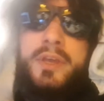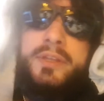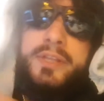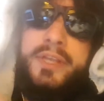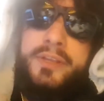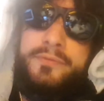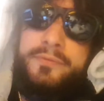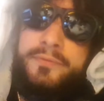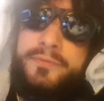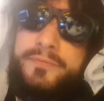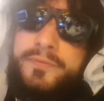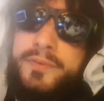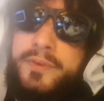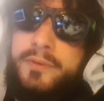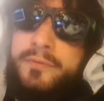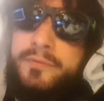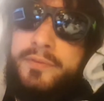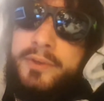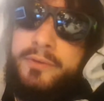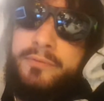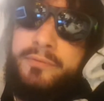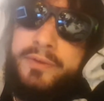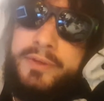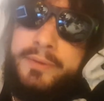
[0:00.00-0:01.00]
That's what Phil
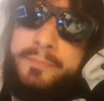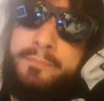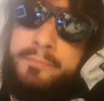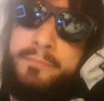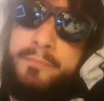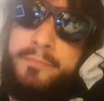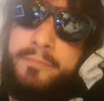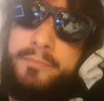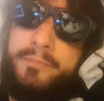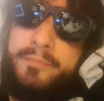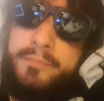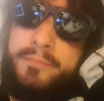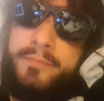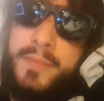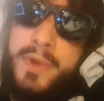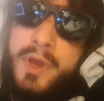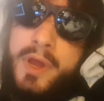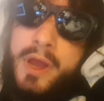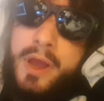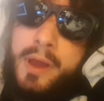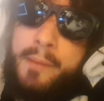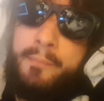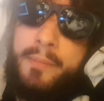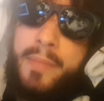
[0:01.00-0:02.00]
Vickery,
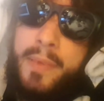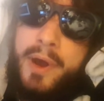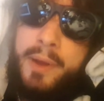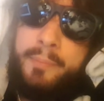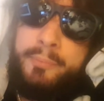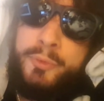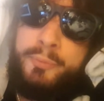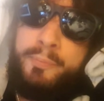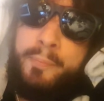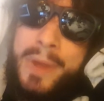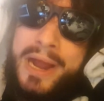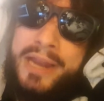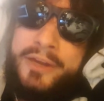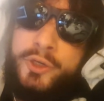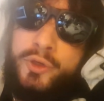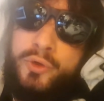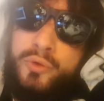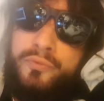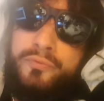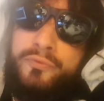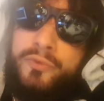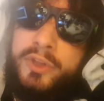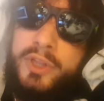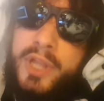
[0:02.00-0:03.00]
my dude for